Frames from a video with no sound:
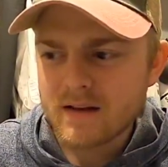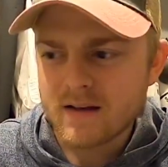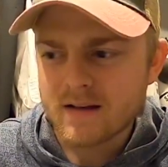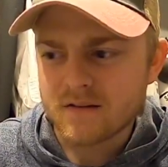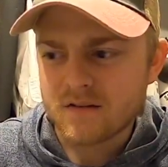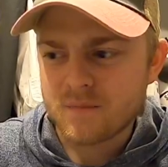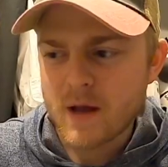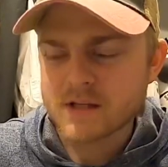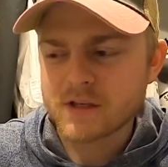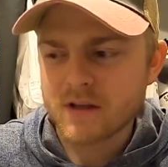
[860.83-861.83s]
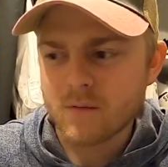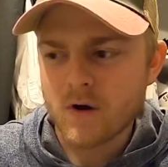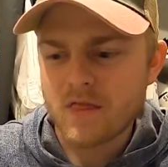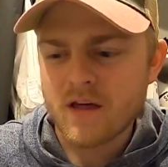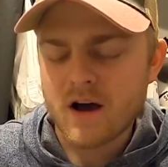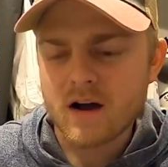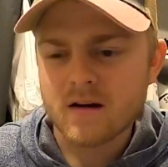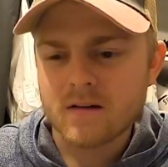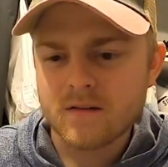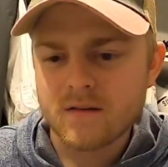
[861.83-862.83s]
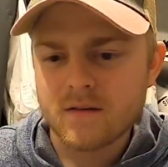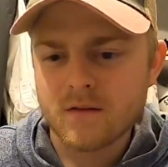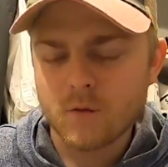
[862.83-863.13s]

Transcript: especially with the